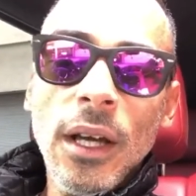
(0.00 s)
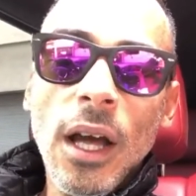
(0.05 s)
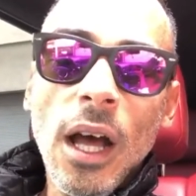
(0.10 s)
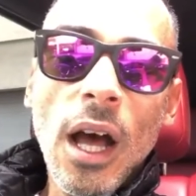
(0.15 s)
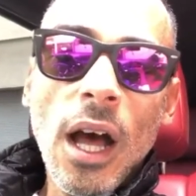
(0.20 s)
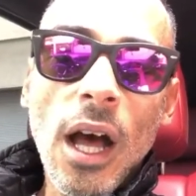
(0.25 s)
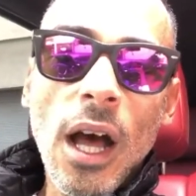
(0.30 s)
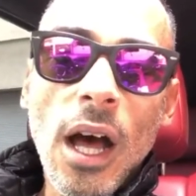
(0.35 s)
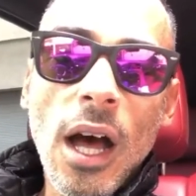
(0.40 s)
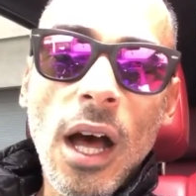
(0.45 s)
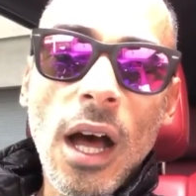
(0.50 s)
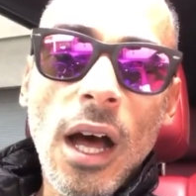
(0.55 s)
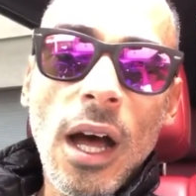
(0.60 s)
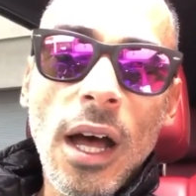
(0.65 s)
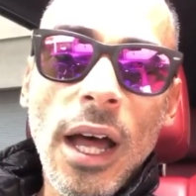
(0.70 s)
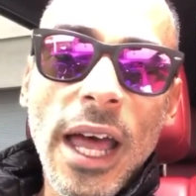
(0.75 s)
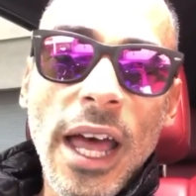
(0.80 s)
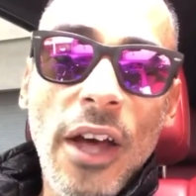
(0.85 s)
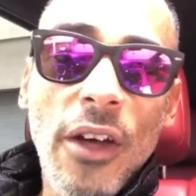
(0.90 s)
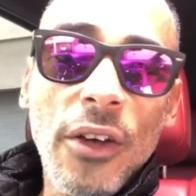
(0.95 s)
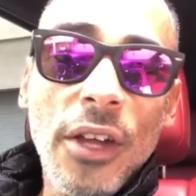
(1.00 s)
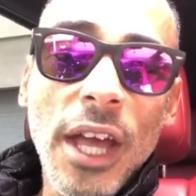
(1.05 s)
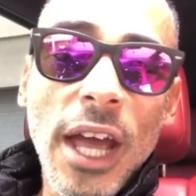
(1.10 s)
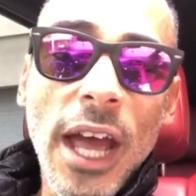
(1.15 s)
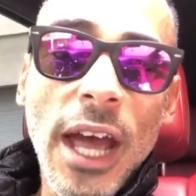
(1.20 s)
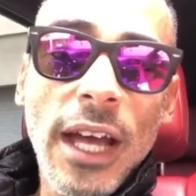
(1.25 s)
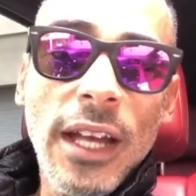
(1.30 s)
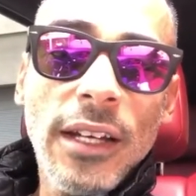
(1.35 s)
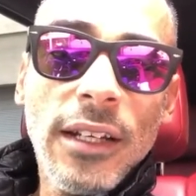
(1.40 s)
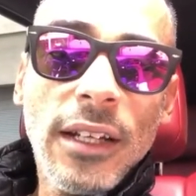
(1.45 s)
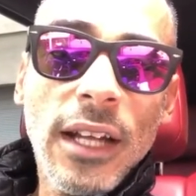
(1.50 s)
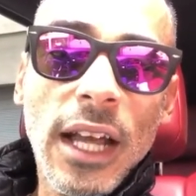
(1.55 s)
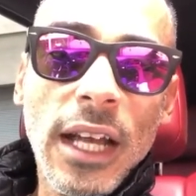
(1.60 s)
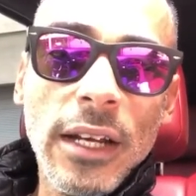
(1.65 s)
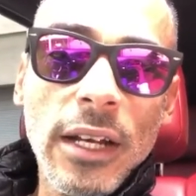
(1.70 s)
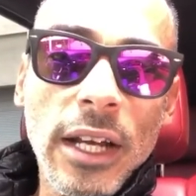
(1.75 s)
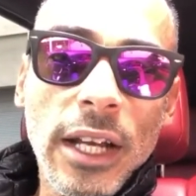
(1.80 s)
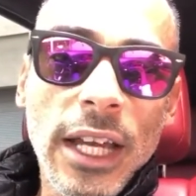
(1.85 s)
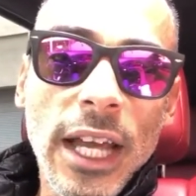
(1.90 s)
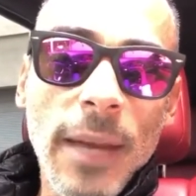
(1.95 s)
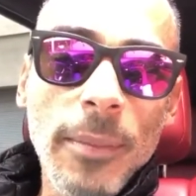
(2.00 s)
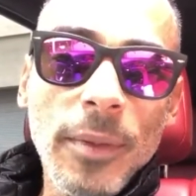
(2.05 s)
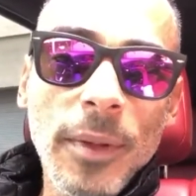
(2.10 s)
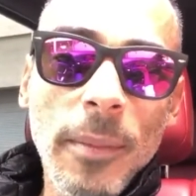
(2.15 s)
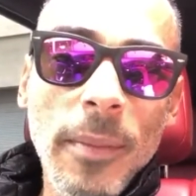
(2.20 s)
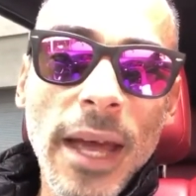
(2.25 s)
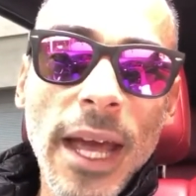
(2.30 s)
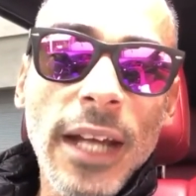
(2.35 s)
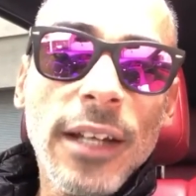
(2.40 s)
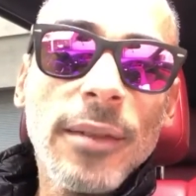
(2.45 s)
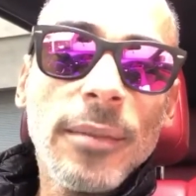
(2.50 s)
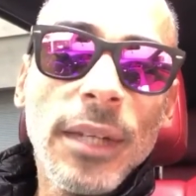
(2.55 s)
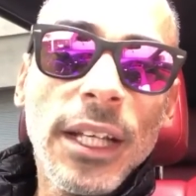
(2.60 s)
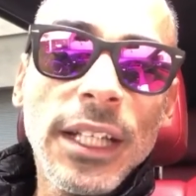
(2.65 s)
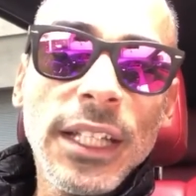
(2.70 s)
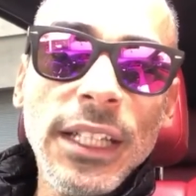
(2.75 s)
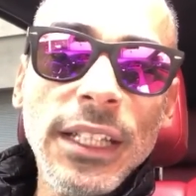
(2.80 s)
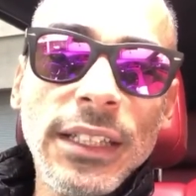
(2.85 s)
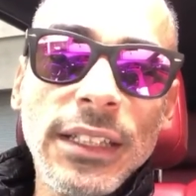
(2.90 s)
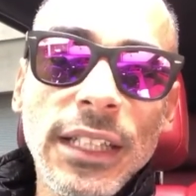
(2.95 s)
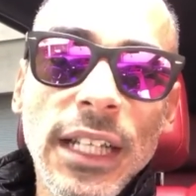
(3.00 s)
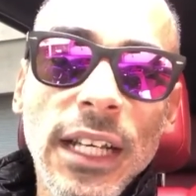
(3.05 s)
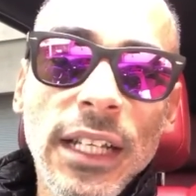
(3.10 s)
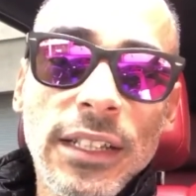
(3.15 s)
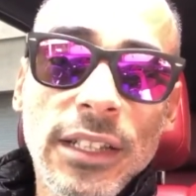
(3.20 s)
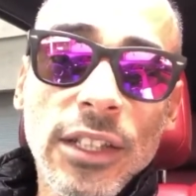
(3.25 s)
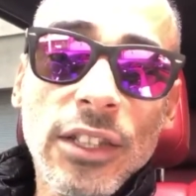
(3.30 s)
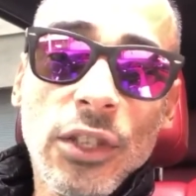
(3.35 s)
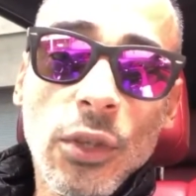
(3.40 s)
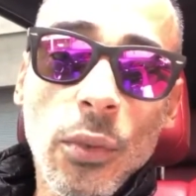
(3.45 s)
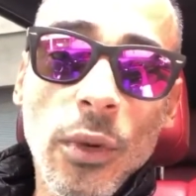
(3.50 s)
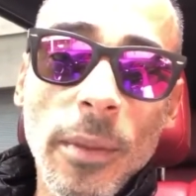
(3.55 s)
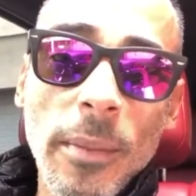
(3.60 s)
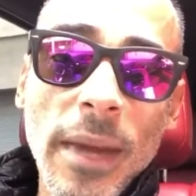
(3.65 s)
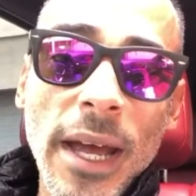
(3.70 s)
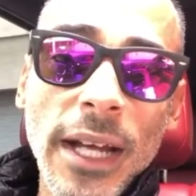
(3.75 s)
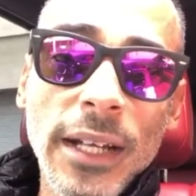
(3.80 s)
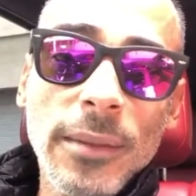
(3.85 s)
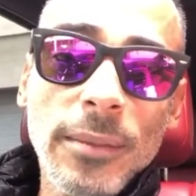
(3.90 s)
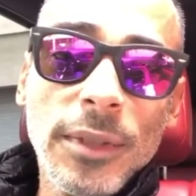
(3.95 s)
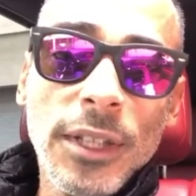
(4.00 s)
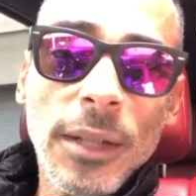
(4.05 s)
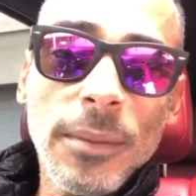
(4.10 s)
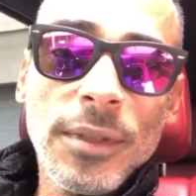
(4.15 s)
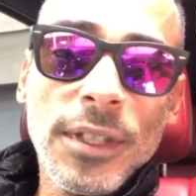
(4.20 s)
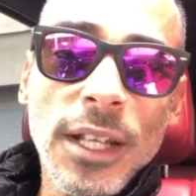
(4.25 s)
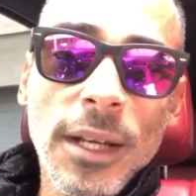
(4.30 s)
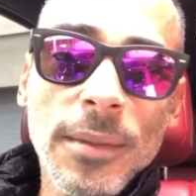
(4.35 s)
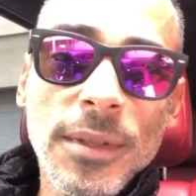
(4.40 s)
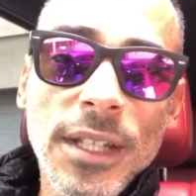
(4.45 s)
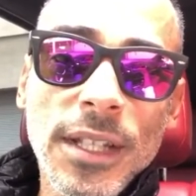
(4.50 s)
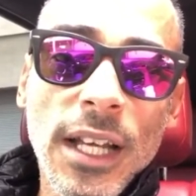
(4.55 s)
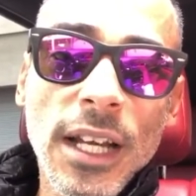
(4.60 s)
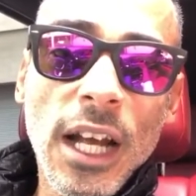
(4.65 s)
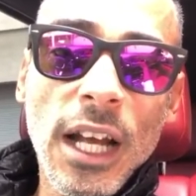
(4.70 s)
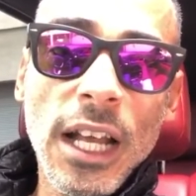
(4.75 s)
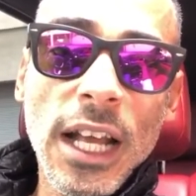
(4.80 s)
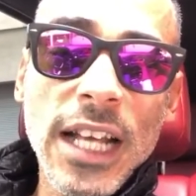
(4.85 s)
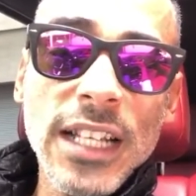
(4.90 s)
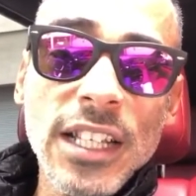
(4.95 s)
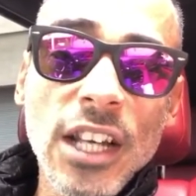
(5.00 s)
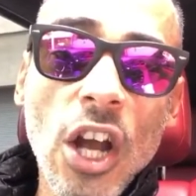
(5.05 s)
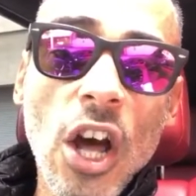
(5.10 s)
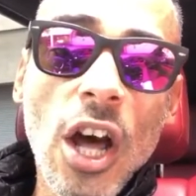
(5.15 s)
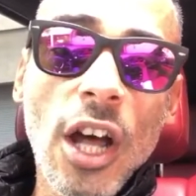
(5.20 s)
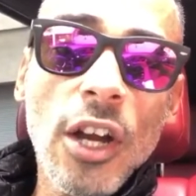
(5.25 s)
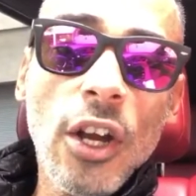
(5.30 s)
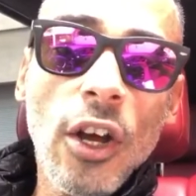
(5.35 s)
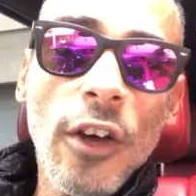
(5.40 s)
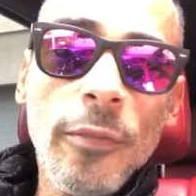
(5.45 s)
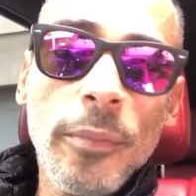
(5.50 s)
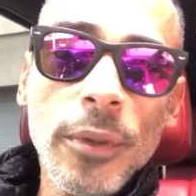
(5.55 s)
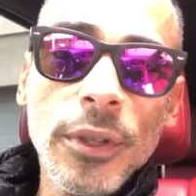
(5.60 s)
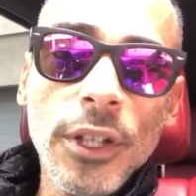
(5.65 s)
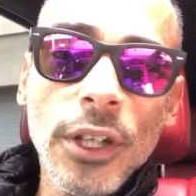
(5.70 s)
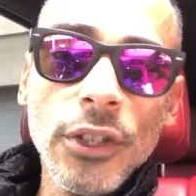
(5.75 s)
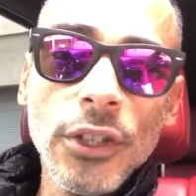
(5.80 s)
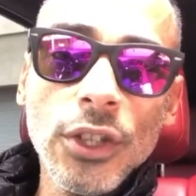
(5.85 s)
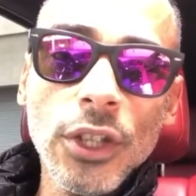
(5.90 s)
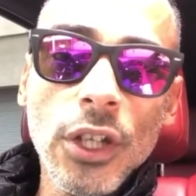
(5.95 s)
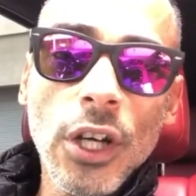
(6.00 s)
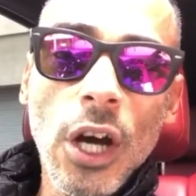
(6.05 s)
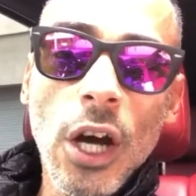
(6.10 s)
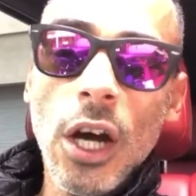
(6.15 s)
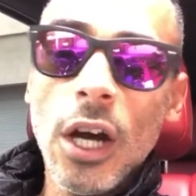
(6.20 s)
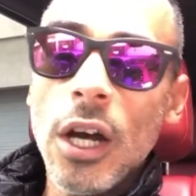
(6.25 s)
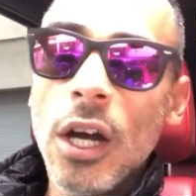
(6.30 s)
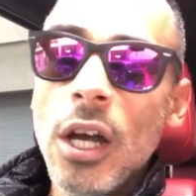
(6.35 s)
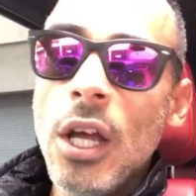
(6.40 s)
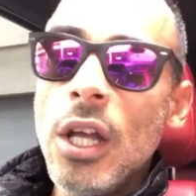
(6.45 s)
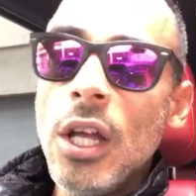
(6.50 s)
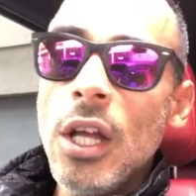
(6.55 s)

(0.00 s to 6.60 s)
Hellcat and kept the Magnum, like he said, to what Magnum Dubstep said, as an on-off production car,